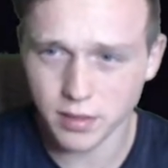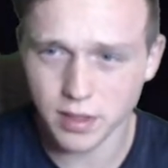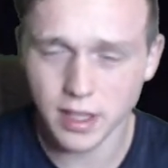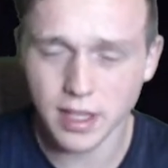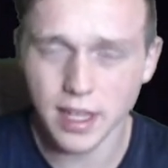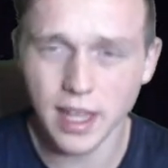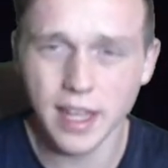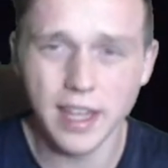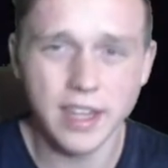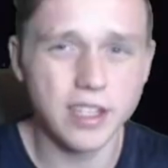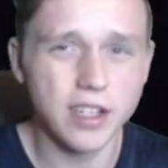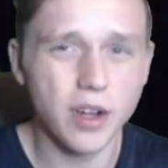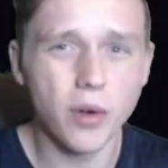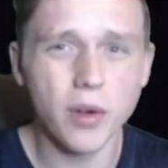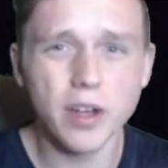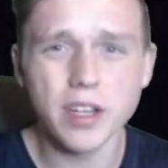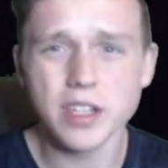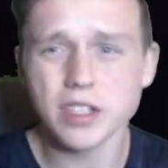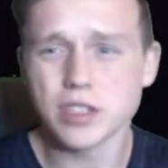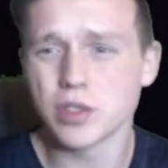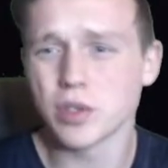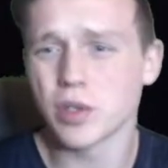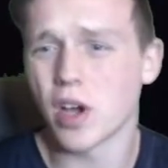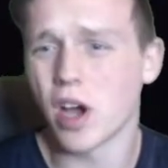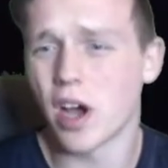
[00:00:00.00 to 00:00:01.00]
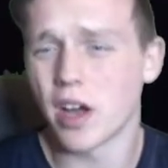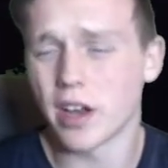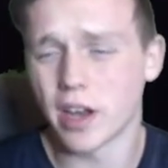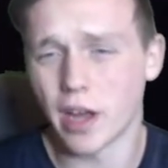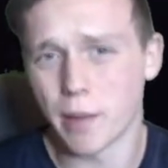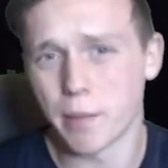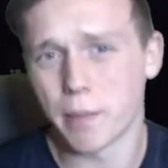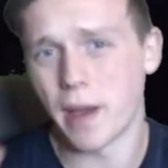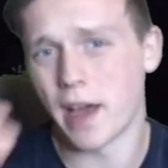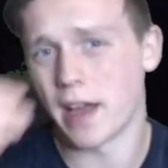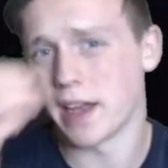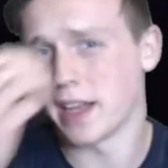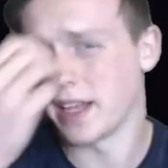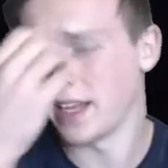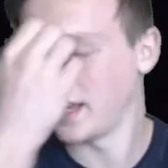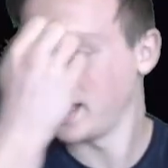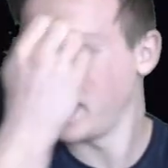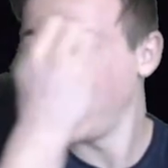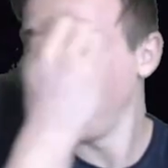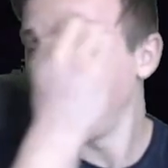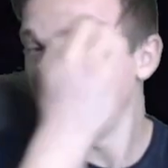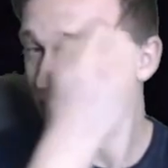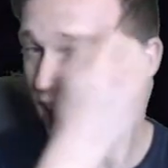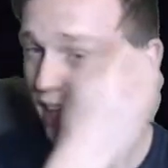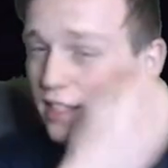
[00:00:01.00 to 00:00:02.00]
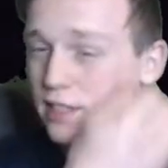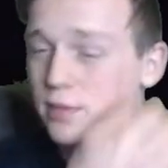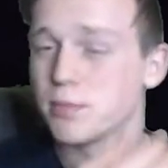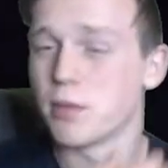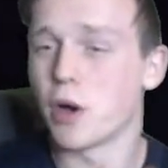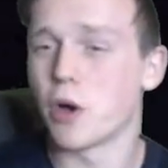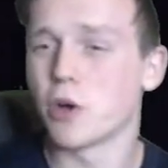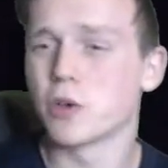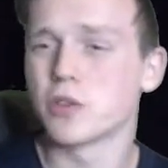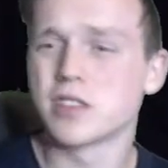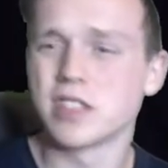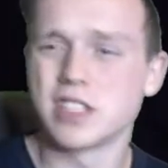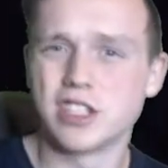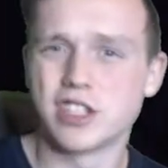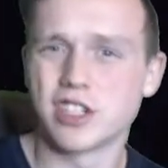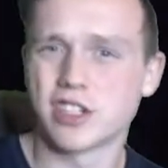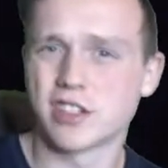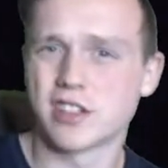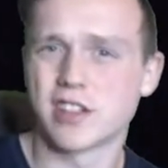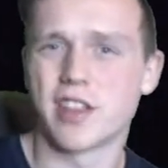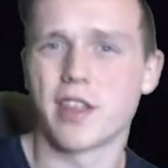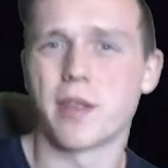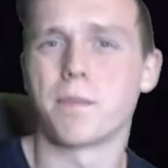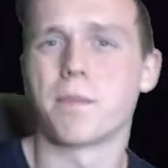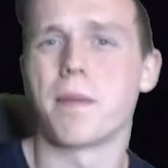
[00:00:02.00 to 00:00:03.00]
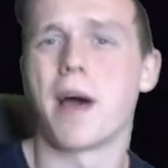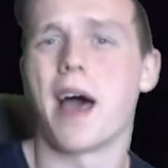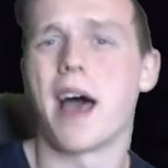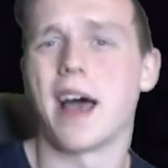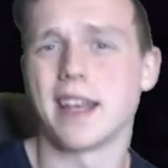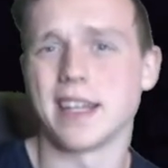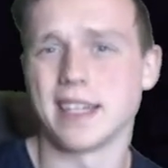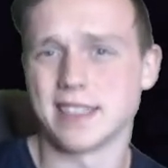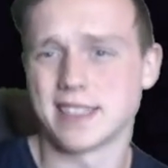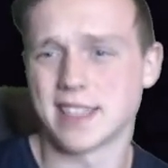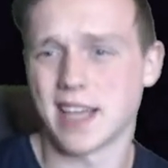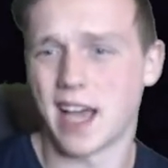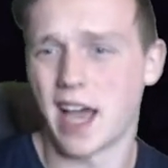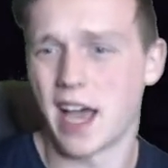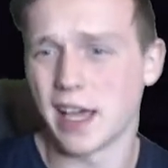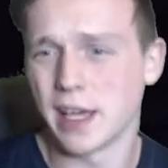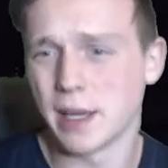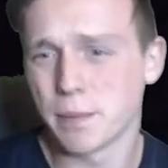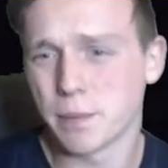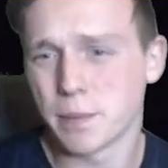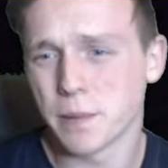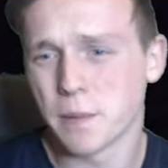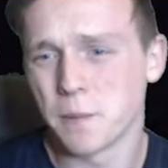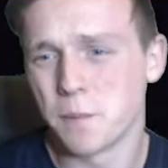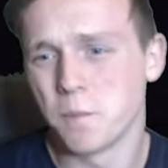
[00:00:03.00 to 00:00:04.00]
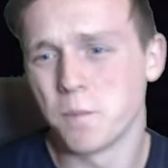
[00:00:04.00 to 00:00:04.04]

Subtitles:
And don't get too caught up on it. It's mostly just the body type.